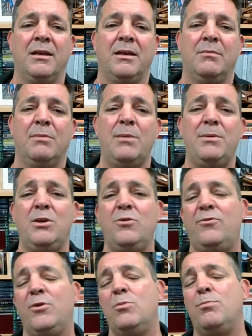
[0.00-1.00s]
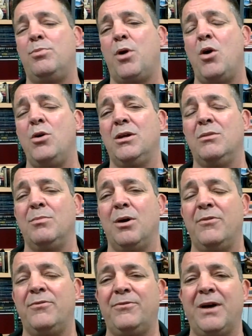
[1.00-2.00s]
Maybe you feel broken by
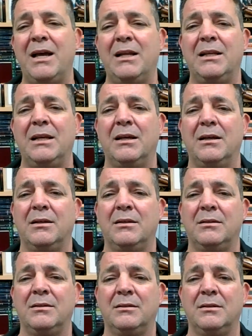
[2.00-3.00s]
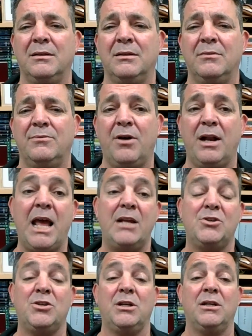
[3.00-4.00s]
failure,
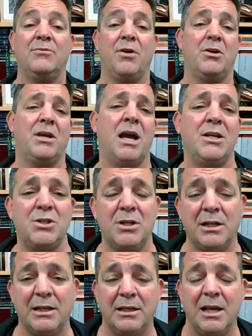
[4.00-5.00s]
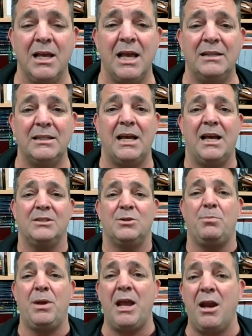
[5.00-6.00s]
financially, vocationally, as a
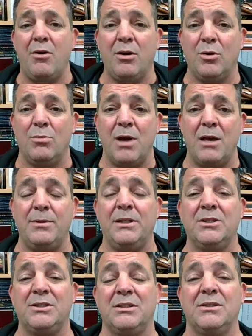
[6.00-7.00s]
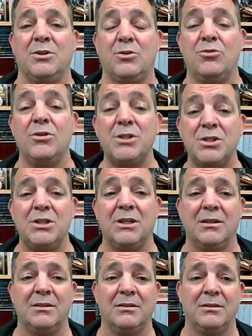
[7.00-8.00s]
parent or maybe just as a
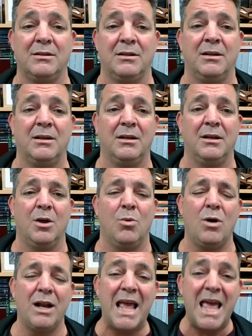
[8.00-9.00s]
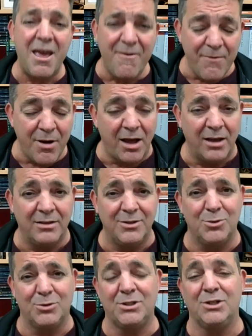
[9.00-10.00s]
Christian. Whatever
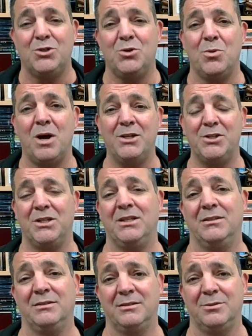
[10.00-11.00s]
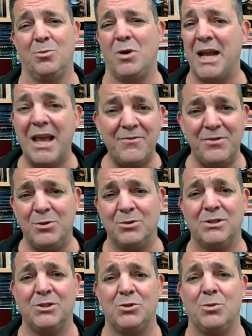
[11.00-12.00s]
your situation is, whatever your
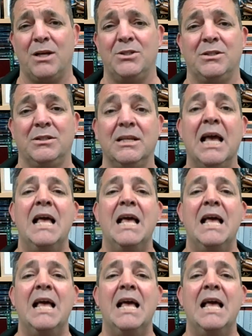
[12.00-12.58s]
situation is,